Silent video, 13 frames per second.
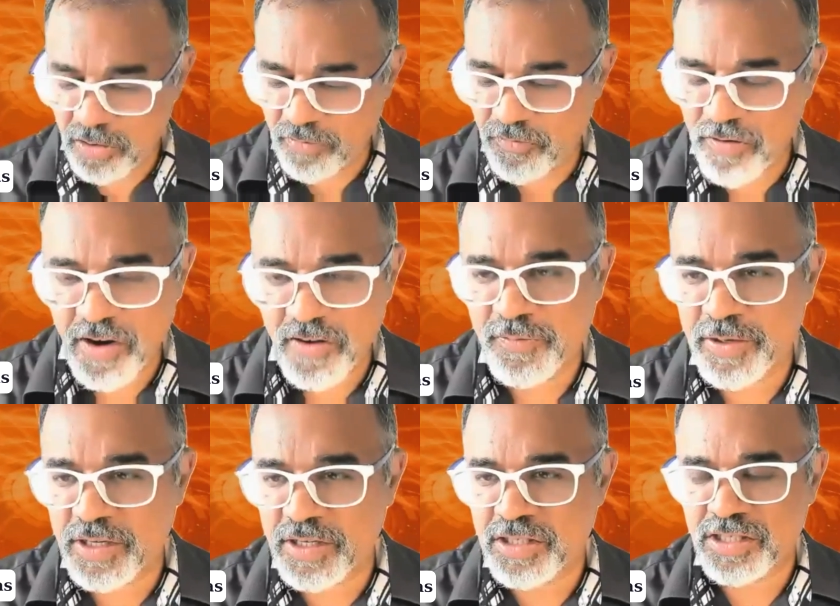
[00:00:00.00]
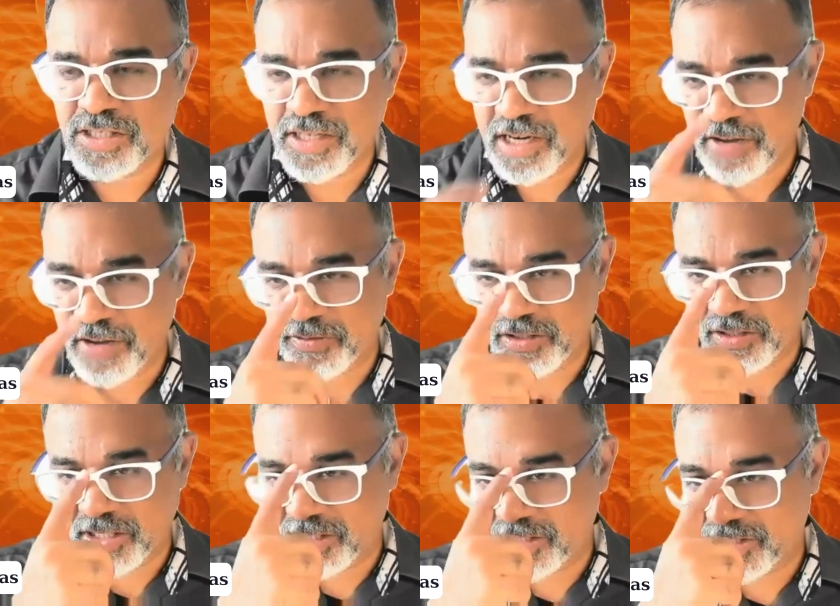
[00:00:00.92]
around 5 minutes left
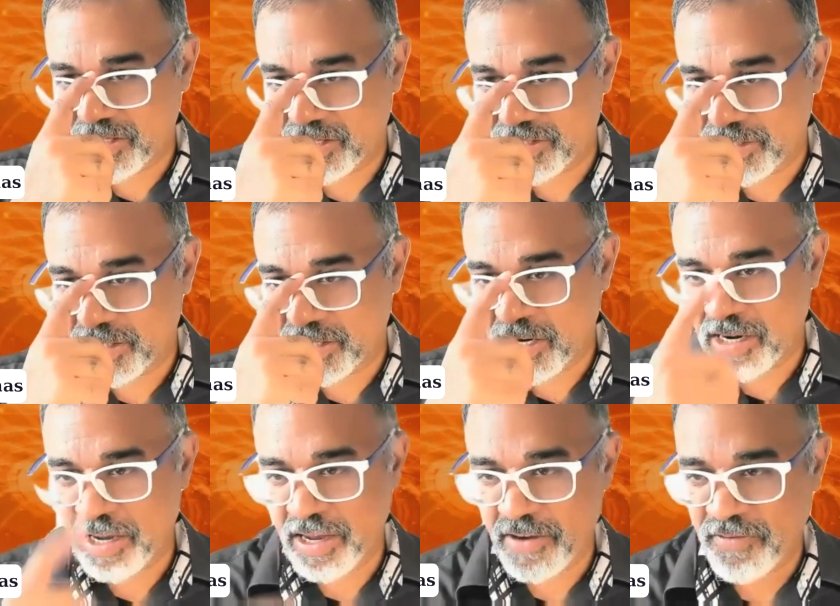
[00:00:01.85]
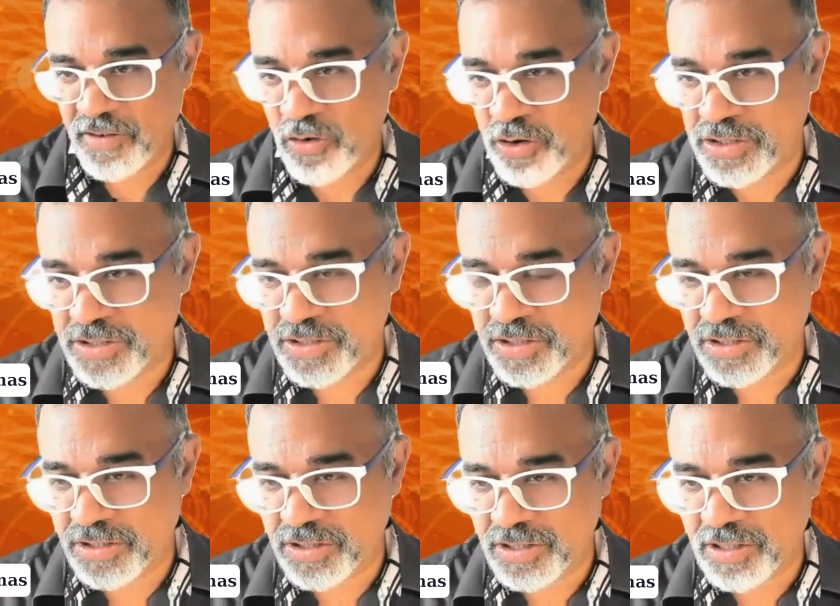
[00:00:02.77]
in the discussion. I have a
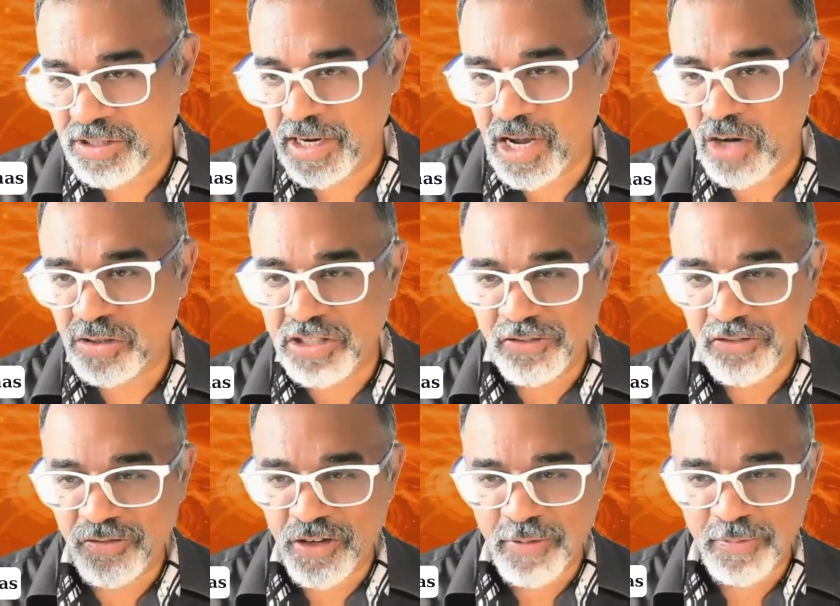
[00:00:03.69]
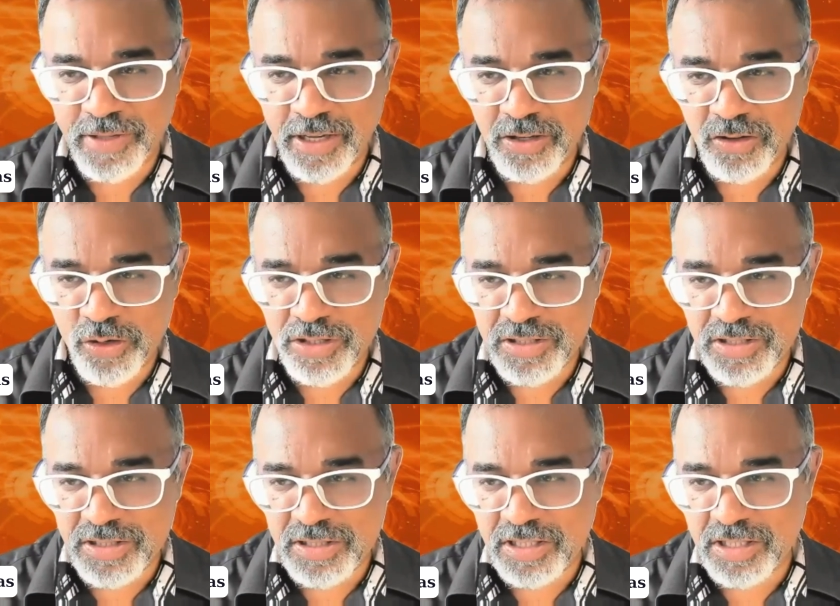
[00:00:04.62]
question, and I'll reframe that
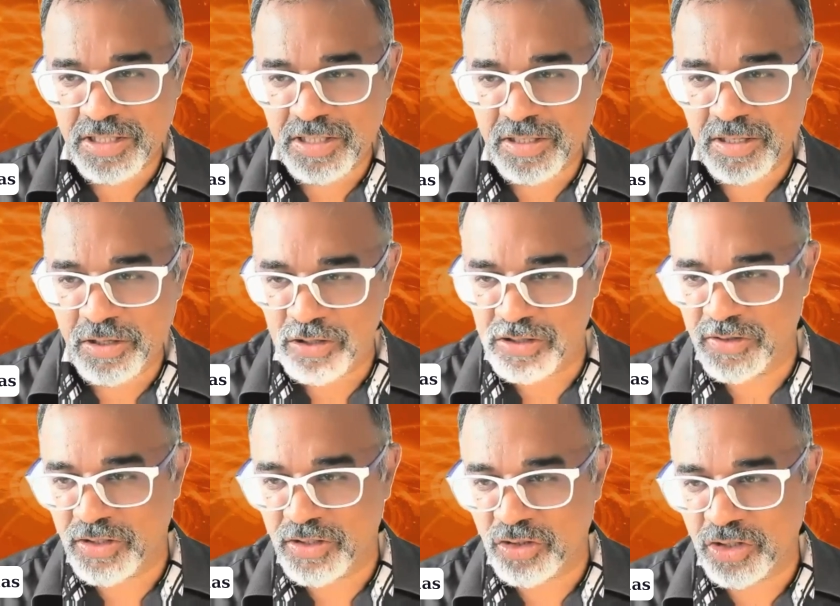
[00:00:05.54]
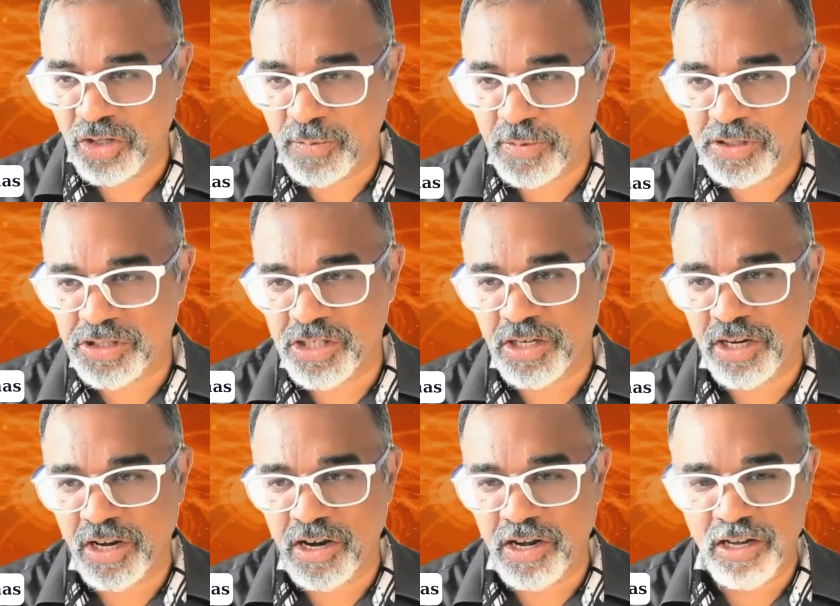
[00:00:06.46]
question because we're talking about Gen
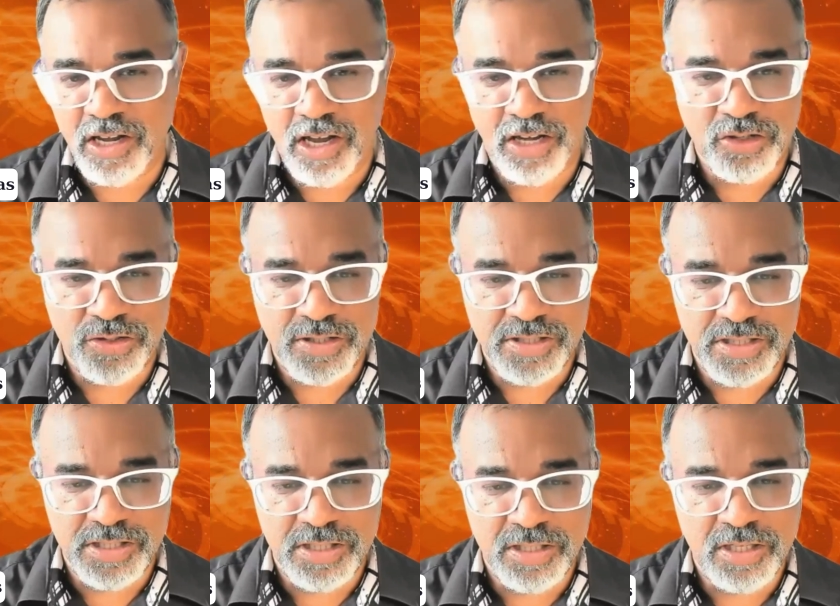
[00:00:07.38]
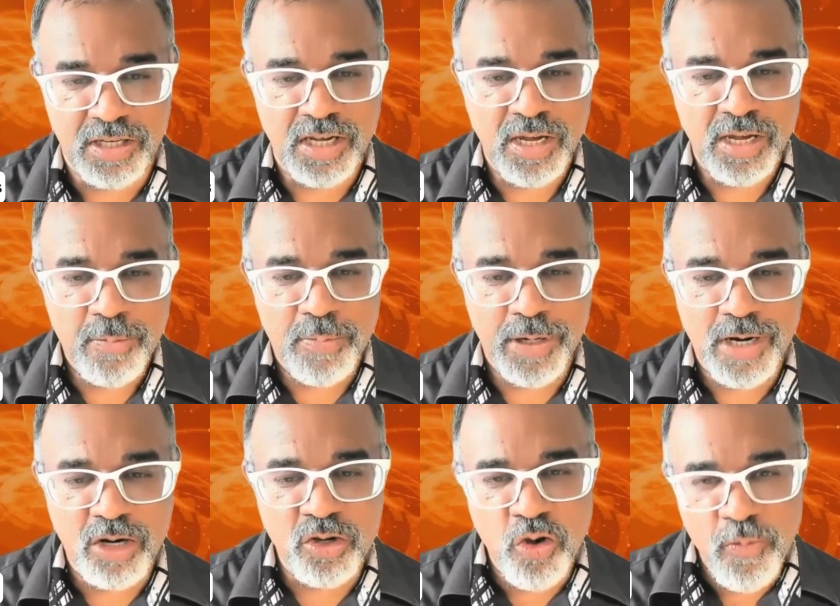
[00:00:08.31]
AI accuracy. But
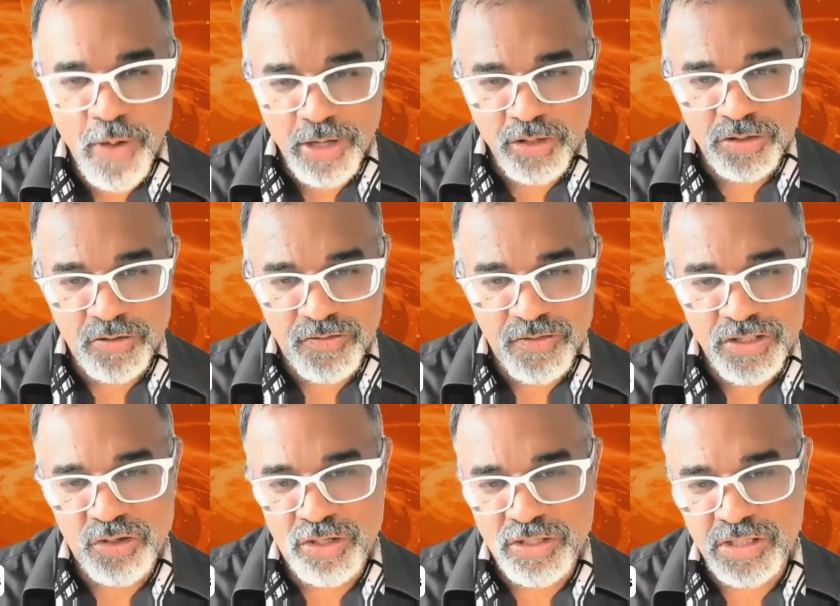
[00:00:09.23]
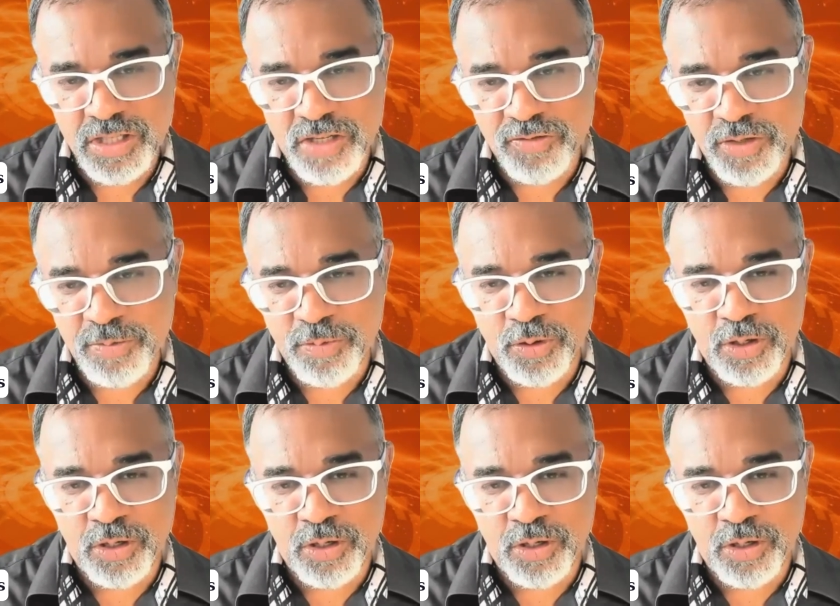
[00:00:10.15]
I'll go back to the first question that we